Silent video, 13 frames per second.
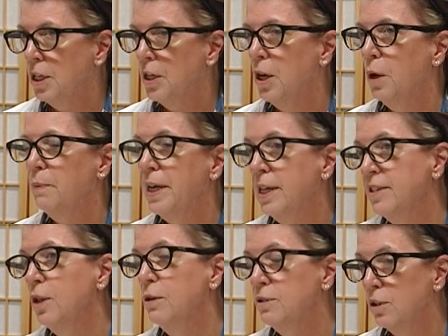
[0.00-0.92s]
You know,
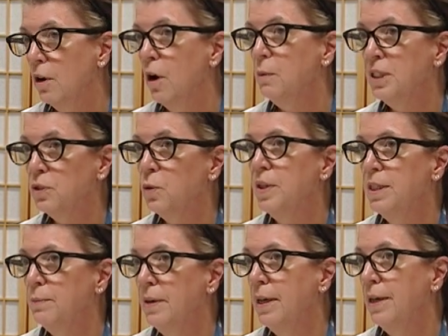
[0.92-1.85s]
because those are always going
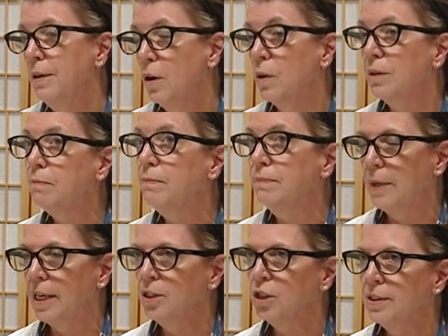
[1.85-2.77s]
to be, or
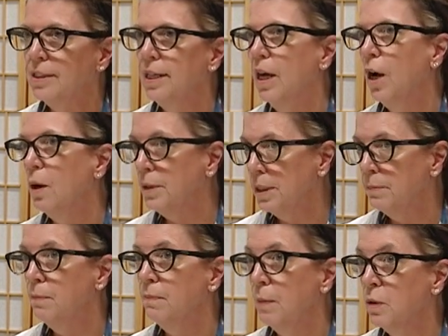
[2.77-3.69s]
I shouldn't say always,
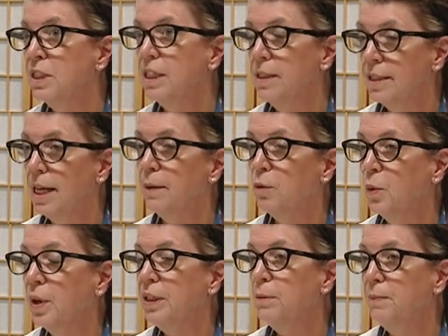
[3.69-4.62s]
most of the time
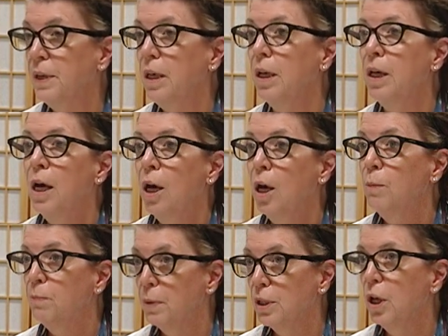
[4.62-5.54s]
going to be
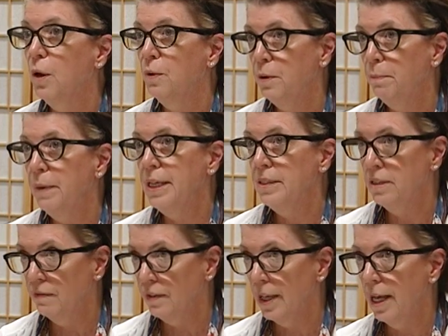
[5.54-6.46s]
below the
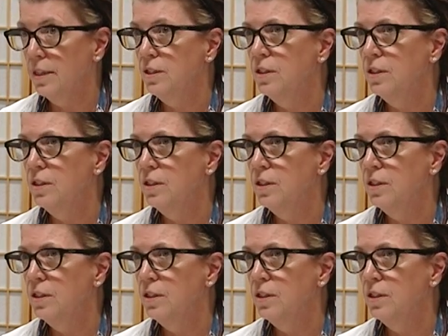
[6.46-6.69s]
base flood.